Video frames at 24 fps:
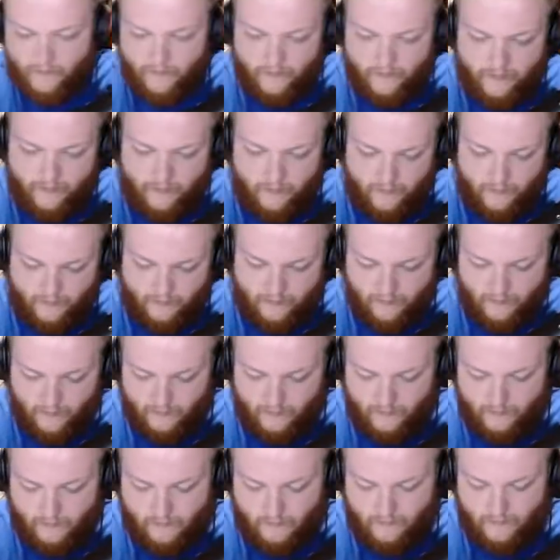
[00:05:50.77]

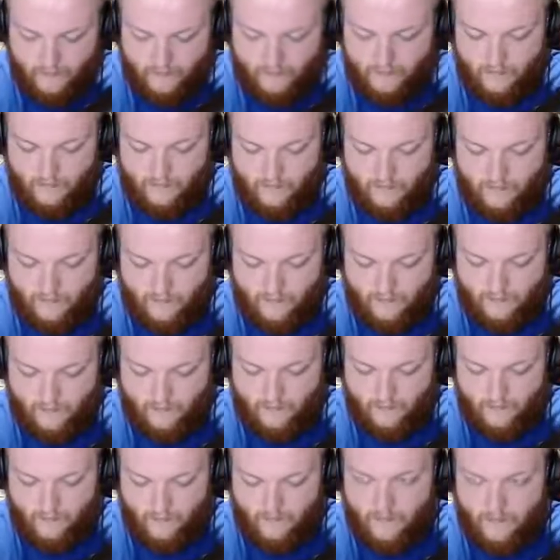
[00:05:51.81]

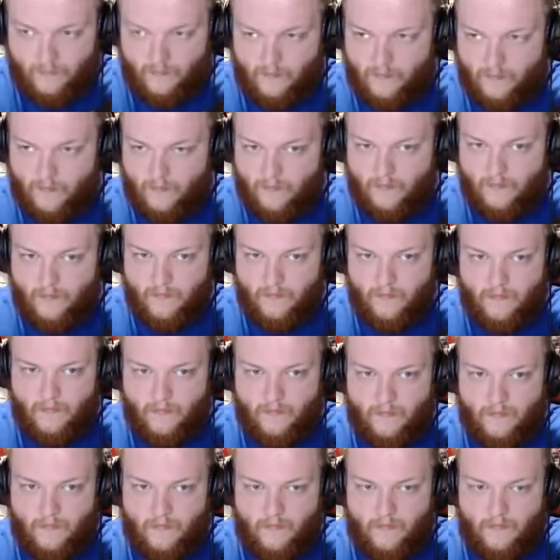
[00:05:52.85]

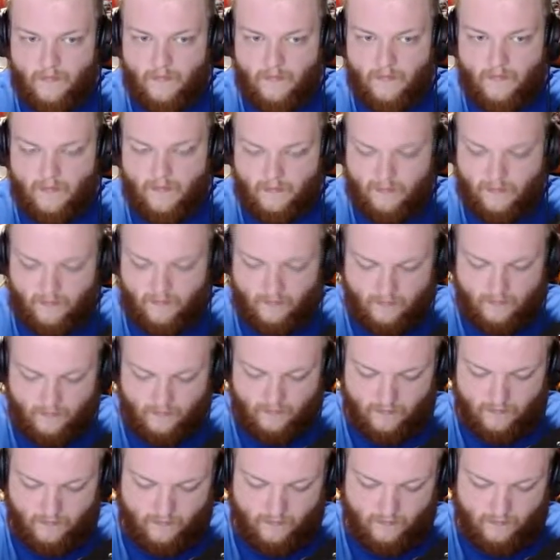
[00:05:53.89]

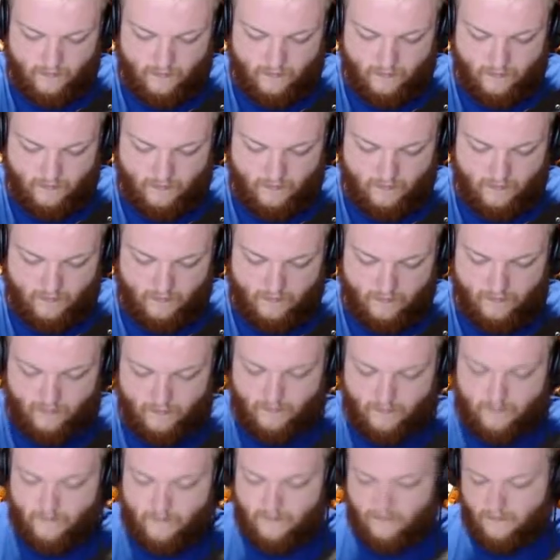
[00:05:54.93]

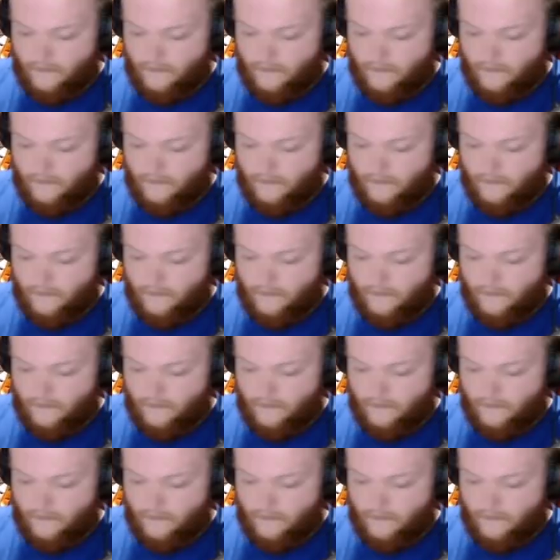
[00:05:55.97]
[no speech]